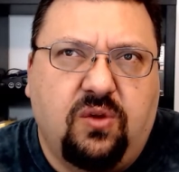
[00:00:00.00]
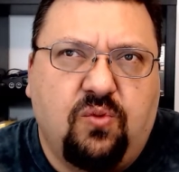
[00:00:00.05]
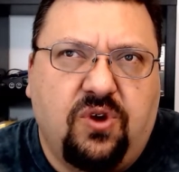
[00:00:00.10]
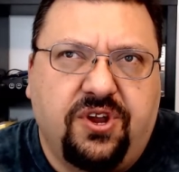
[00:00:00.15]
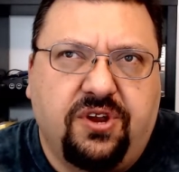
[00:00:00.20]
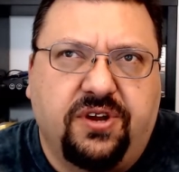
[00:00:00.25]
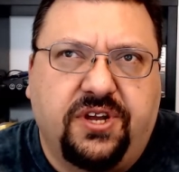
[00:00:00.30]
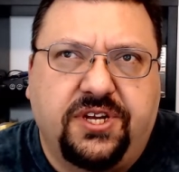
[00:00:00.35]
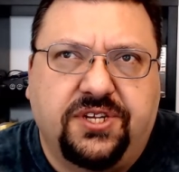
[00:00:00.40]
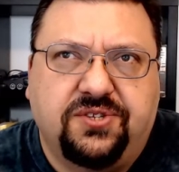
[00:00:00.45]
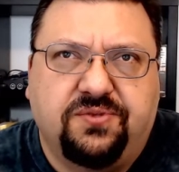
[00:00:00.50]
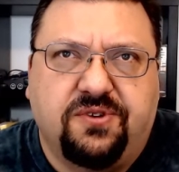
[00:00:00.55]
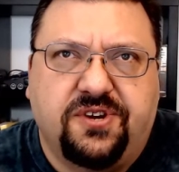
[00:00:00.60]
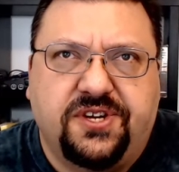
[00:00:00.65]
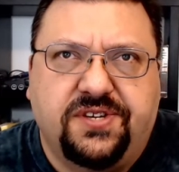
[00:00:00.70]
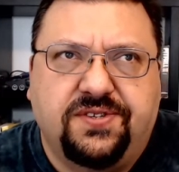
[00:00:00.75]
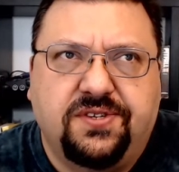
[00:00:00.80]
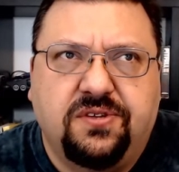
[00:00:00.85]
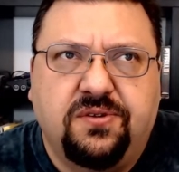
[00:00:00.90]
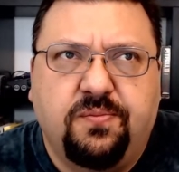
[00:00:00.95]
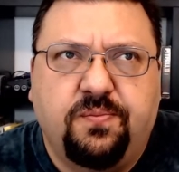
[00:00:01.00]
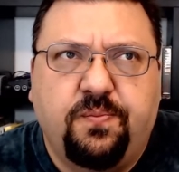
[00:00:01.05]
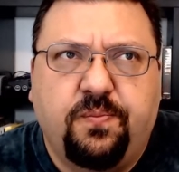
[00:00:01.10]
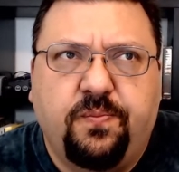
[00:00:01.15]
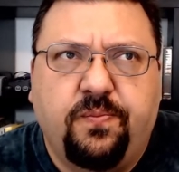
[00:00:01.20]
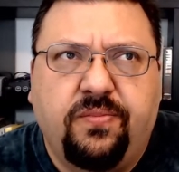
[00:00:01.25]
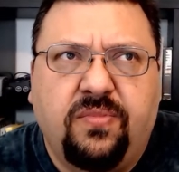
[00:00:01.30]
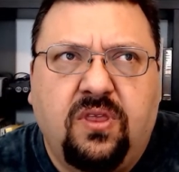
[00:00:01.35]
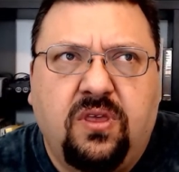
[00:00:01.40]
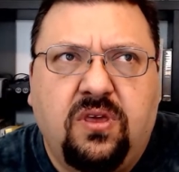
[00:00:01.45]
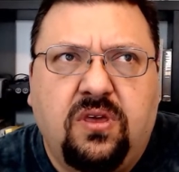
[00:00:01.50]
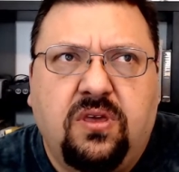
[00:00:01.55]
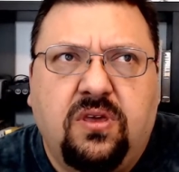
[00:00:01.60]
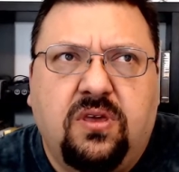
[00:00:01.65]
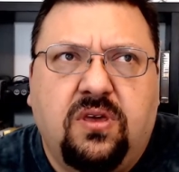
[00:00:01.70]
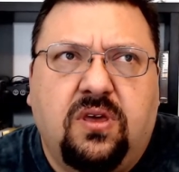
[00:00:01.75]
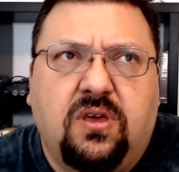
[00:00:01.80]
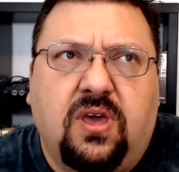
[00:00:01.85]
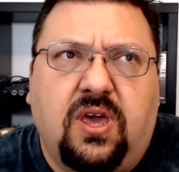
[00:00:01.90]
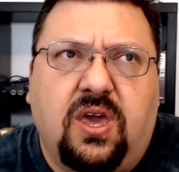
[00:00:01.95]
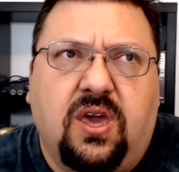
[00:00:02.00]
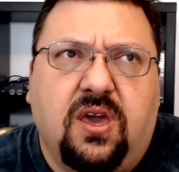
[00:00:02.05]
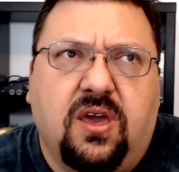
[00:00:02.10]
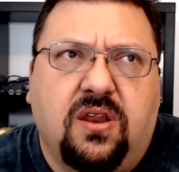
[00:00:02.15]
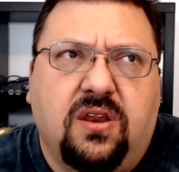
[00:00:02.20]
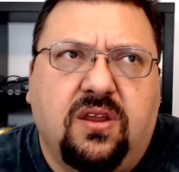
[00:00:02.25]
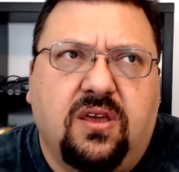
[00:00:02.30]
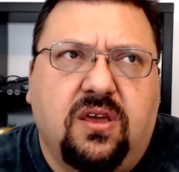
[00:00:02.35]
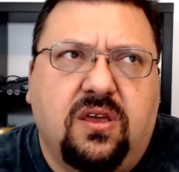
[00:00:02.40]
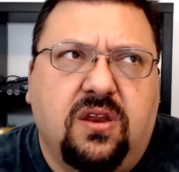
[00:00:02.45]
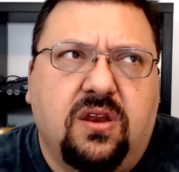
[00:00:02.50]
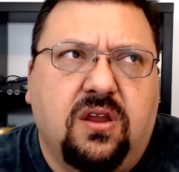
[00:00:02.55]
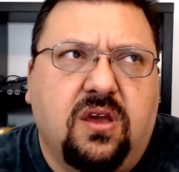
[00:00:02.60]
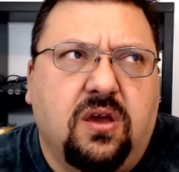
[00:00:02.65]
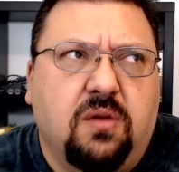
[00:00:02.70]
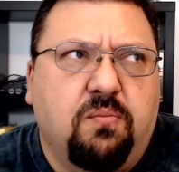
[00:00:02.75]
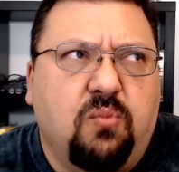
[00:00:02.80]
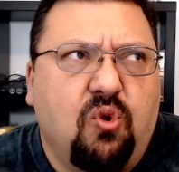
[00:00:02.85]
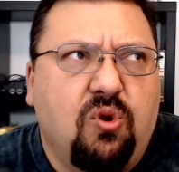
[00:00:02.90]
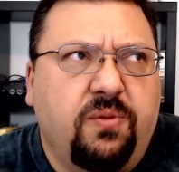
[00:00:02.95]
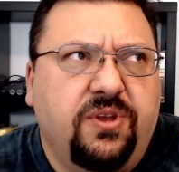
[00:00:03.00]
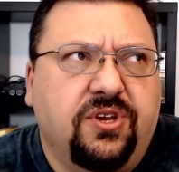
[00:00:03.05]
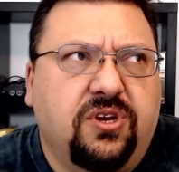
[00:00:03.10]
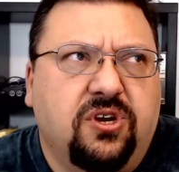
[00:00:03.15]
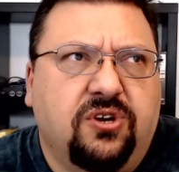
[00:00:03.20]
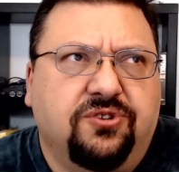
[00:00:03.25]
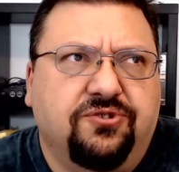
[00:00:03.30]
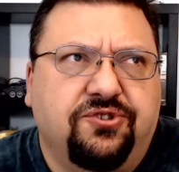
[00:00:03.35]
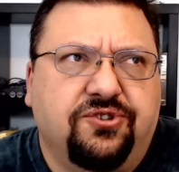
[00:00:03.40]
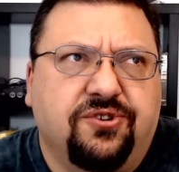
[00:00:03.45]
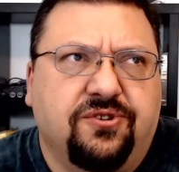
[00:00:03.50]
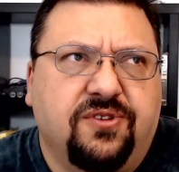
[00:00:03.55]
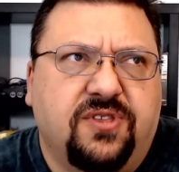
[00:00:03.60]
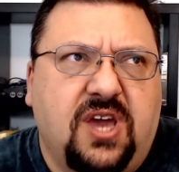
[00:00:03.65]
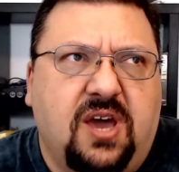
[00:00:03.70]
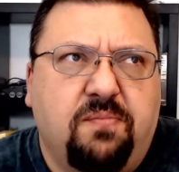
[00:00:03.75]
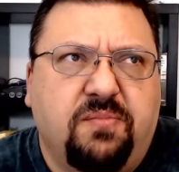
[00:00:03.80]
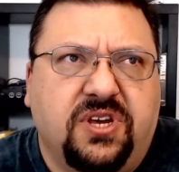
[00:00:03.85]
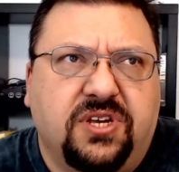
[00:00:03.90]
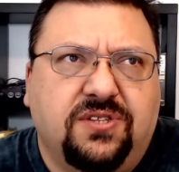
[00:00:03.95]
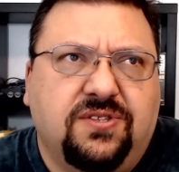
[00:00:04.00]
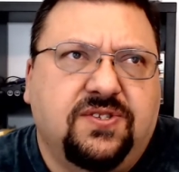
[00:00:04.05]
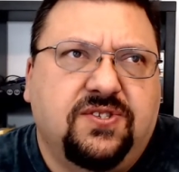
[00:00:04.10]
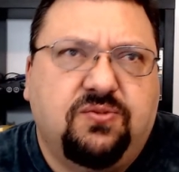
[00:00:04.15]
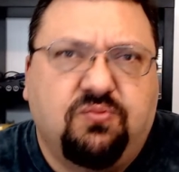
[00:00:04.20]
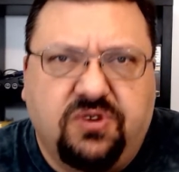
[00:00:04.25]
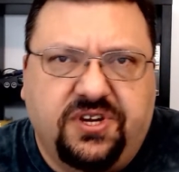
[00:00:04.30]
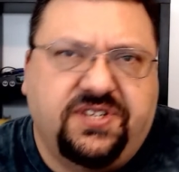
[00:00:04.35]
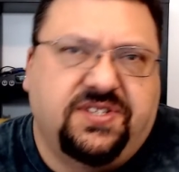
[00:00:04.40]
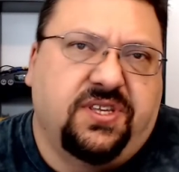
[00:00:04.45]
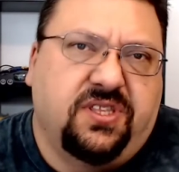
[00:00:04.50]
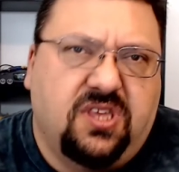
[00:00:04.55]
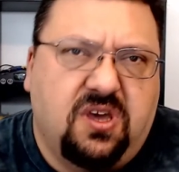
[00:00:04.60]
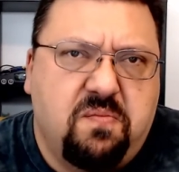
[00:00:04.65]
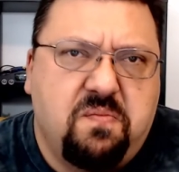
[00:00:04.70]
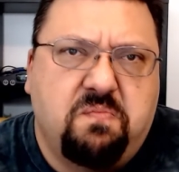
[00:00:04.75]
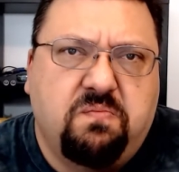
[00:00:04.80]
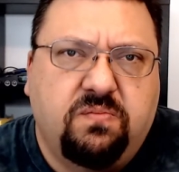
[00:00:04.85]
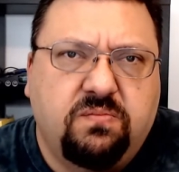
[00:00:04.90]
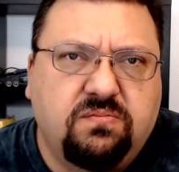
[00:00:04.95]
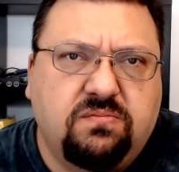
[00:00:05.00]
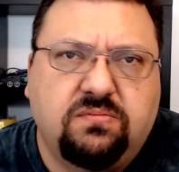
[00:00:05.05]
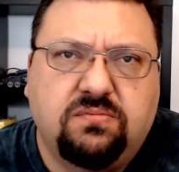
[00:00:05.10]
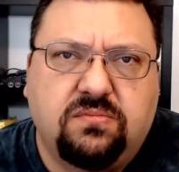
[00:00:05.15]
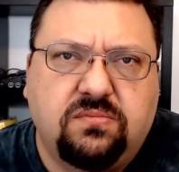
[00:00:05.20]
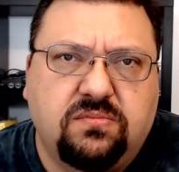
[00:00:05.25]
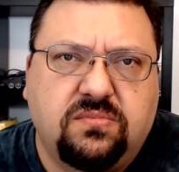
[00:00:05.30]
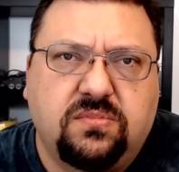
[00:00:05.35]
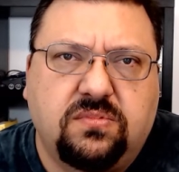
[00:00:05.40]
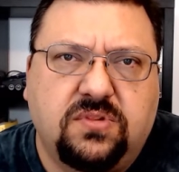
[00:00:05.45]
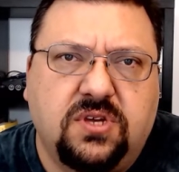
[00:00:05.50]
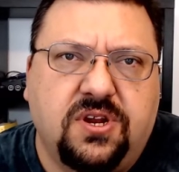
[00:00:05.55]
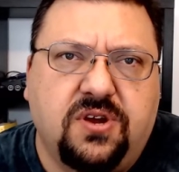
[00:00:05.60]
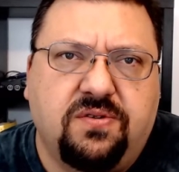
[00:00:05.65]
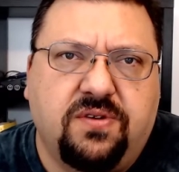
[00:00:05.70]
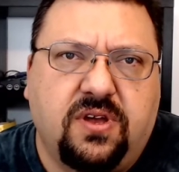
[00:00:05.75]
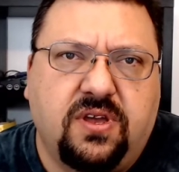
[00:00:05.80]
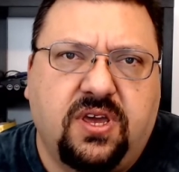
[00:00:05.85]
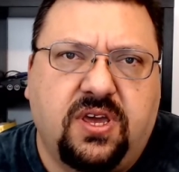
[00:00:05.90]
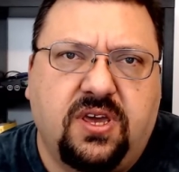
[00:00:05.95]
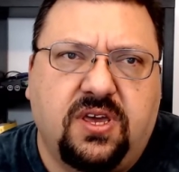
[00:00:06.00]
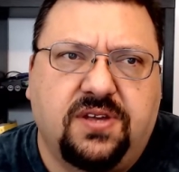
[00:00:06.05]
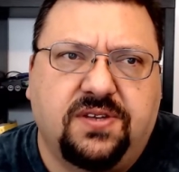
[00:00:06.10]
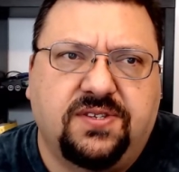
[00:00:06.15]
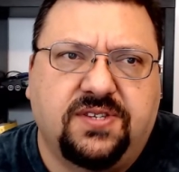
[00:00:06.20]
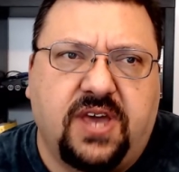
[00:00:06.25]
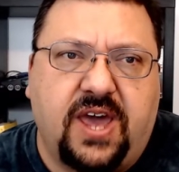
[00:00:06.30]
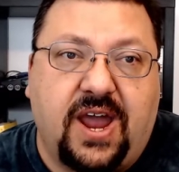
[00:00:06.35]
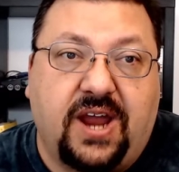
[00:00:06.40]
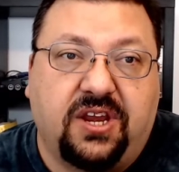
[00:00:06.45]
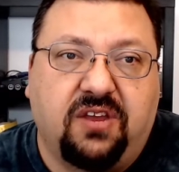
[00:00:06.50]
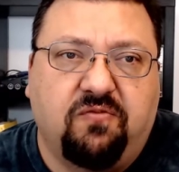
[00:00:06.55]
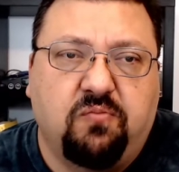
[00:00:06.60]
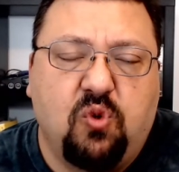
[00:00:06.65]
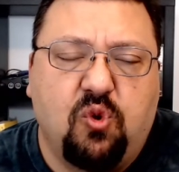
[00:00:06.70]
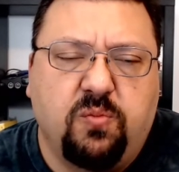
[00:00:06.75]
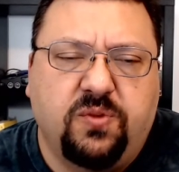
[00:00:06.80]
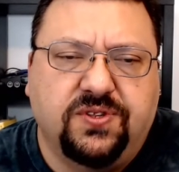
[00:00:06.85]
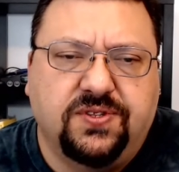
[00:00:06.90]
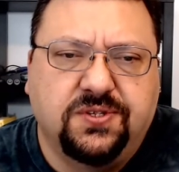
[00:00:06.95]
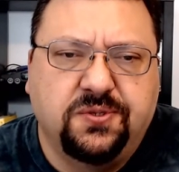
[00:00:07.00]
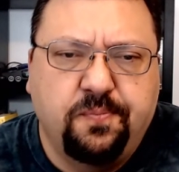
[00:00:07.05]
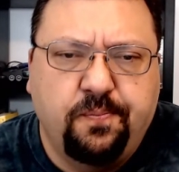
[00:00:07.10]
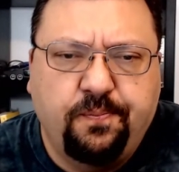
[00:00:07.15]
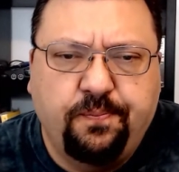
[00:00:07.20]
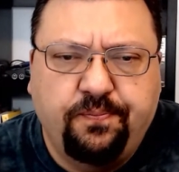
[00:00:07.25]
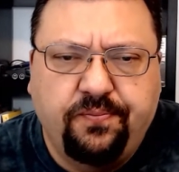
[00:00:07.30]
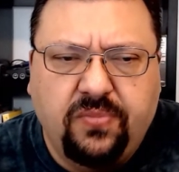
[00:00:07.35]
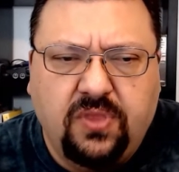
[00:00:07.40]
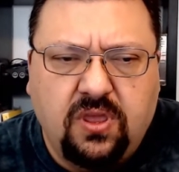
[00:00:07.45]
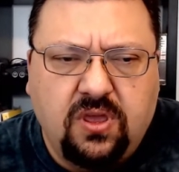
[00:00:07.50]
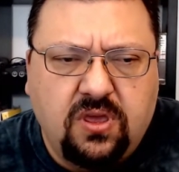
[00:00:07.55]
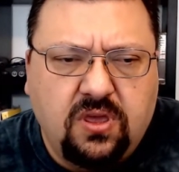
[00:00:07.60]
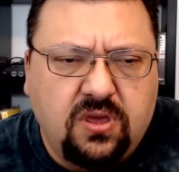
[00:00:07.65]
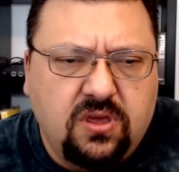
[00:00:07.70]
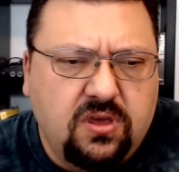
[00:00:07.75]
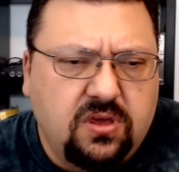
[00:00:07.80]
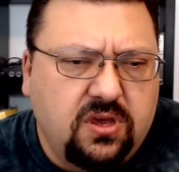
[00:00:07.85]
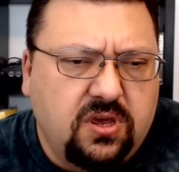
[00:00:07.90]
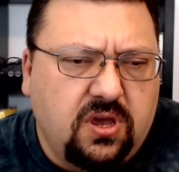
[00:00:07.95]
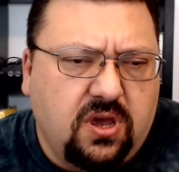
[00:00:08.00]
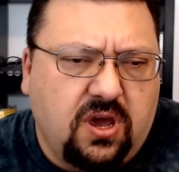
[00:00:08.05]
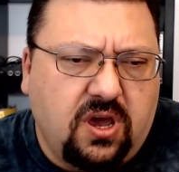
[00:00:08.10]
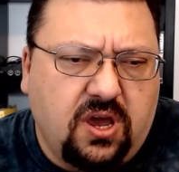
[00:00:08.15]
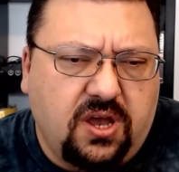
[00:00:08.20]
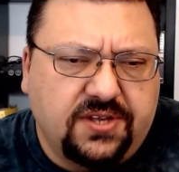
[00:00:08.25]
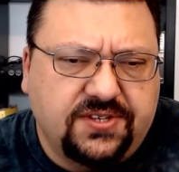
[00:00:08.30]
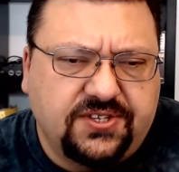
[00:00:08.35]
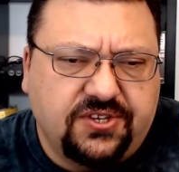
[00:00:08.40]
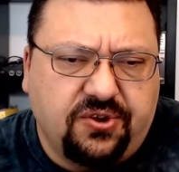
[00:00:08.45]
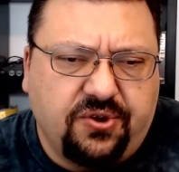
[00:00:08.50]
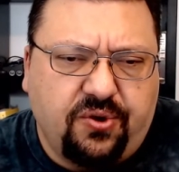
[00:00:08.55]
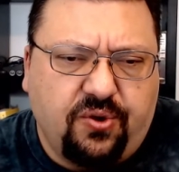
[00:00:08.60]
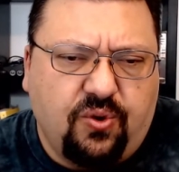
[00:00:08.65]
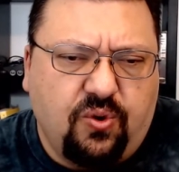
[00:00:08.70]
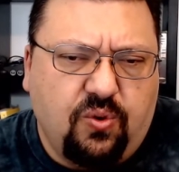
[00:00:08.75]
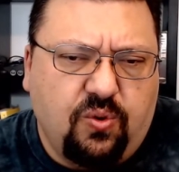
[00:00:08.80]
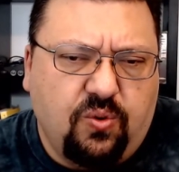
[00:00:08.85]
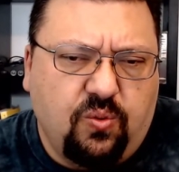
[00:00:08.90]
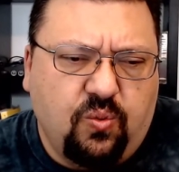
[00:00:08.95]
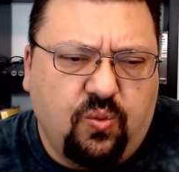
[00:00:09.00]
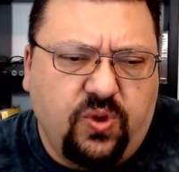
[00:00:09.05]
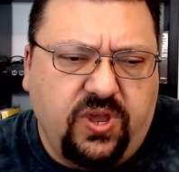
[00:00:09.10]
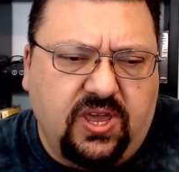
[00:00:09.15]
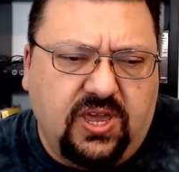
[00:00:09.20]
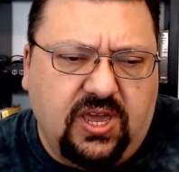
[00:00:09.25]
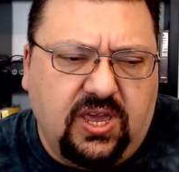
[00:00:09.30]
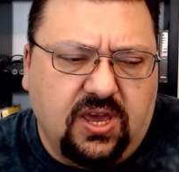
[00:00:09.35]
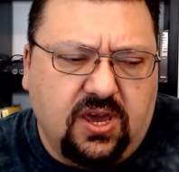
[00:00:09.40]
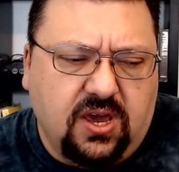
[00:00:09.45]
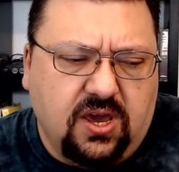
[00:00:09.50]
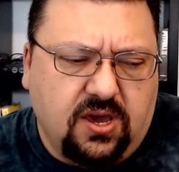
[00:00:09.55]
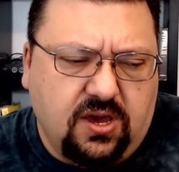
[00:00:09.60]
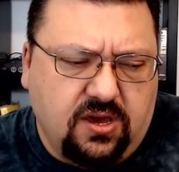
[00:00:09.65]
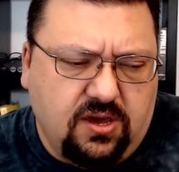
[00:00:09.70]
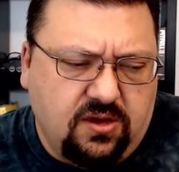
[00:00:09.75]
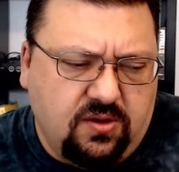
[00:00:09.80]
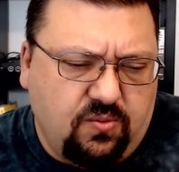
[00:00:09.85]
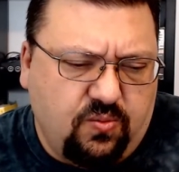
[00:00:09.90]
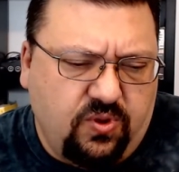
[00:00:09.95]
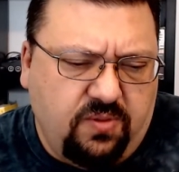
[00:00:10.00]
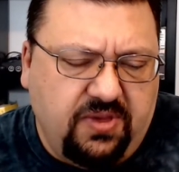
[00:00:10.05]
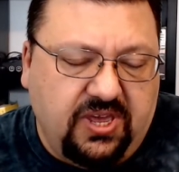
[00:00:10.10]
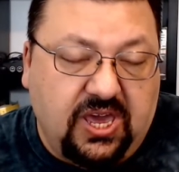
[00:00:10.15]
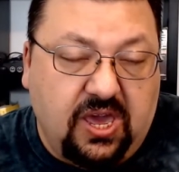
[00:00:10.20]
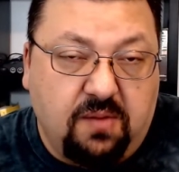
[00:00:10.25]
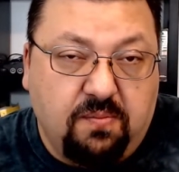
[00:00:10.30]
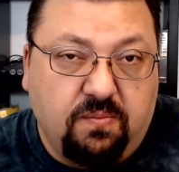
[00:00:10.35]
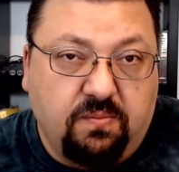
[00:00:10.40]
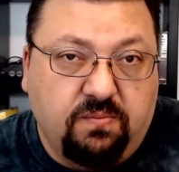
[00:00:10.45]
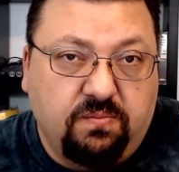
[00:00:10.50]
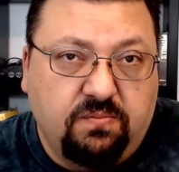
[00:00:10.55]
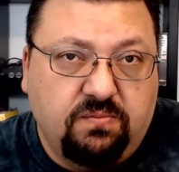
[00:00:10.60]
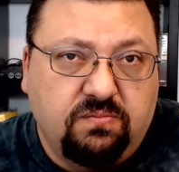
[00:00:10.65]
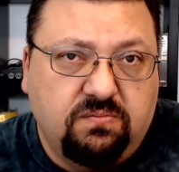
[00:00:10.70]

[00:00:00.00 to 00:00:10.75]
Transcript: want your kids raised. And in Mormon culture, that means raising them, as active Mormons. So we became,